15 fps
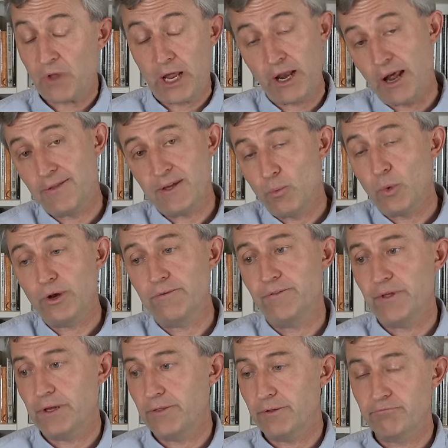and I think one of
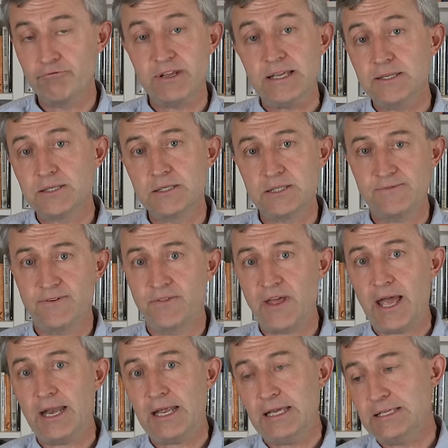the reasons for
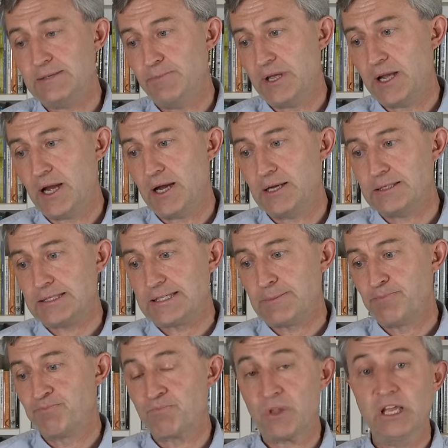that is because
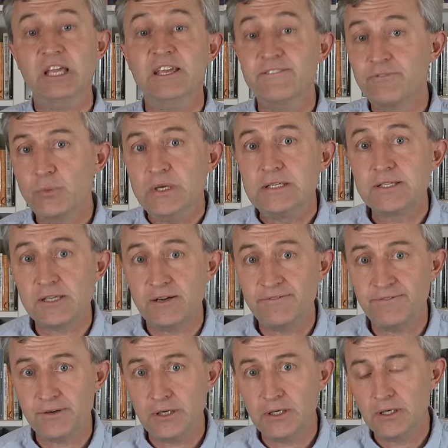if we
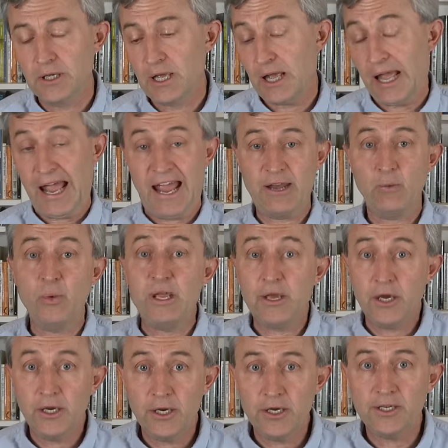suffer, and we
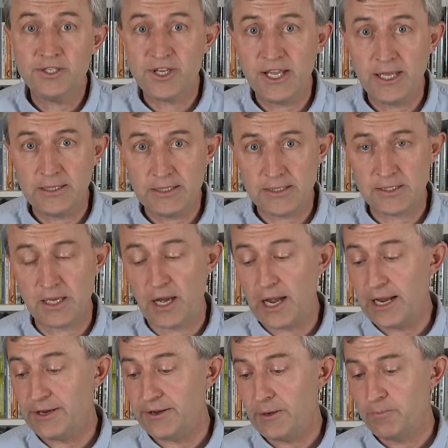are hurting
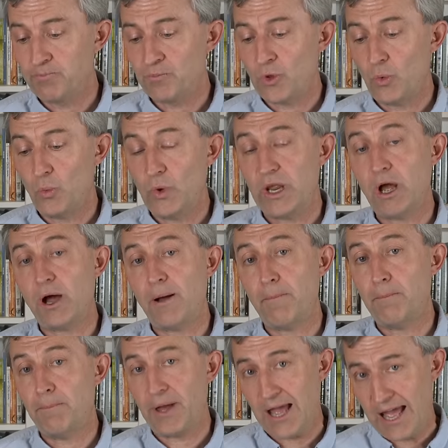inside, we are
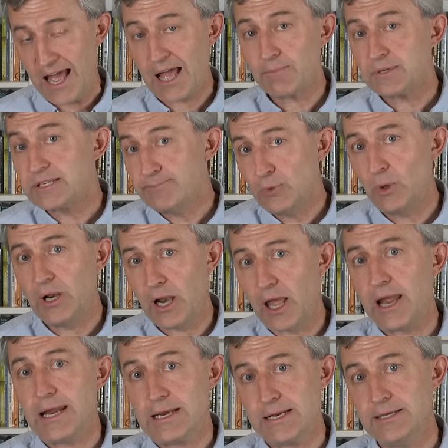perhaps more
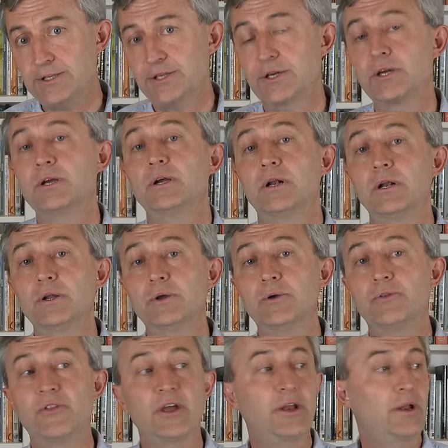likely to
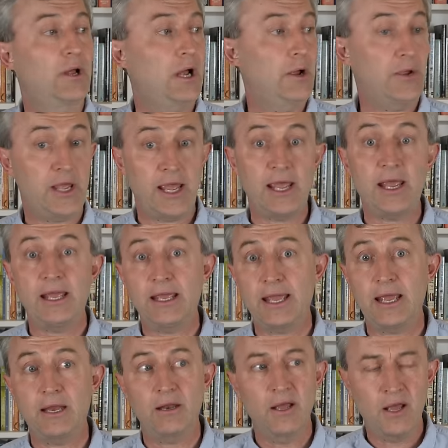conclude that, okay,
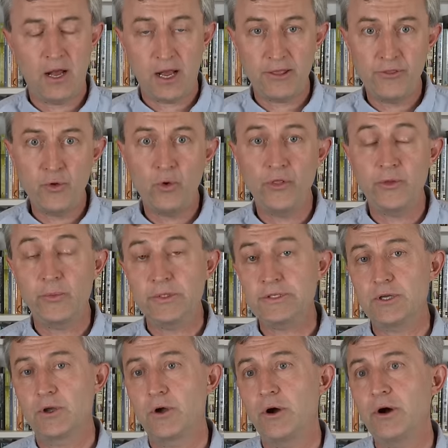again, I thought there
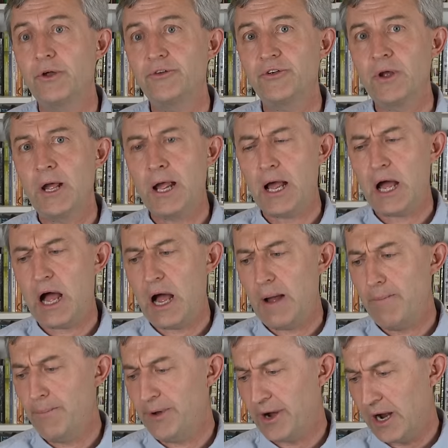was a God,
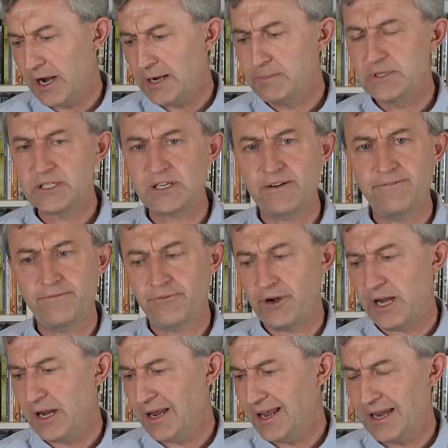but I'm
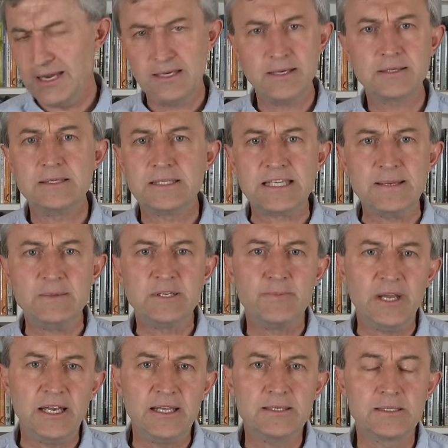suffering. He doesn't seem to
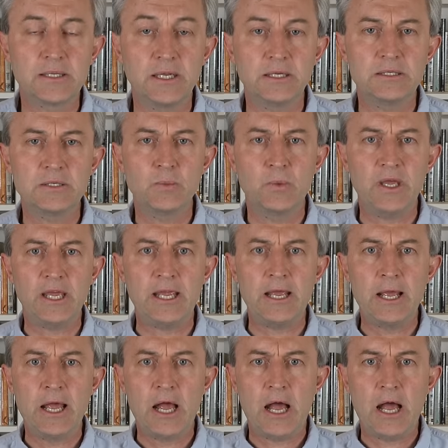be listening to me.